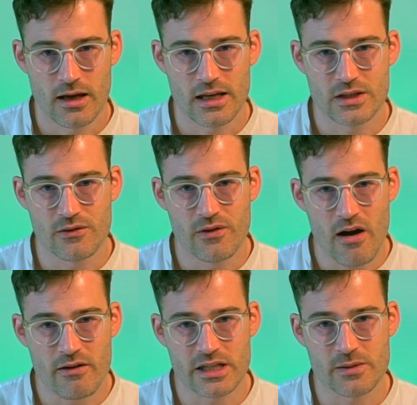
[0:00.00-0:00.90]
It's
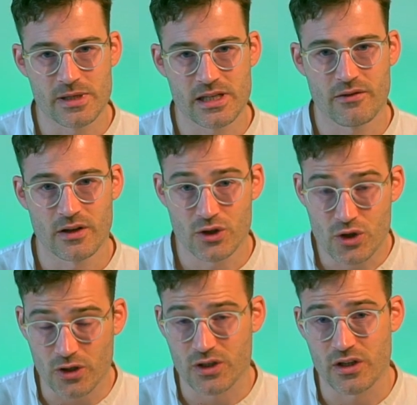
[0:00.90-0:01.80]
very specific
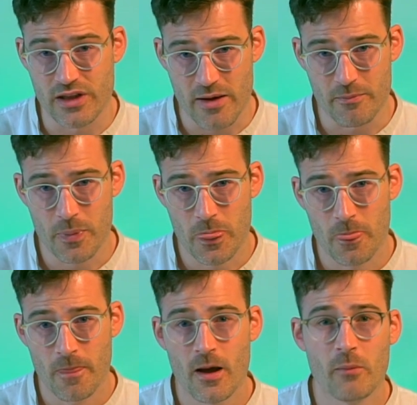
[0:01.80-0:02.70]
just to them,
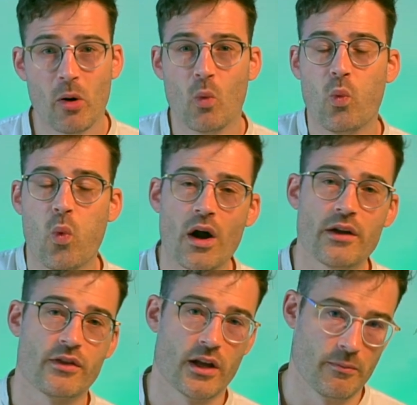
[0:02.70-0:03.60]
but one
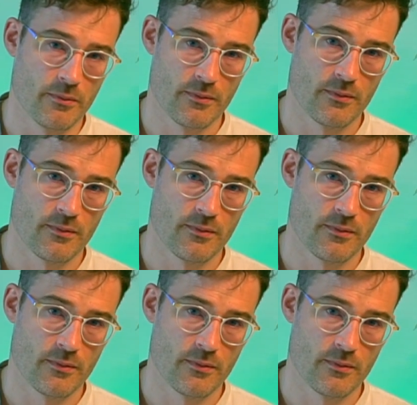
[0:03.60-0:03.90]
of them,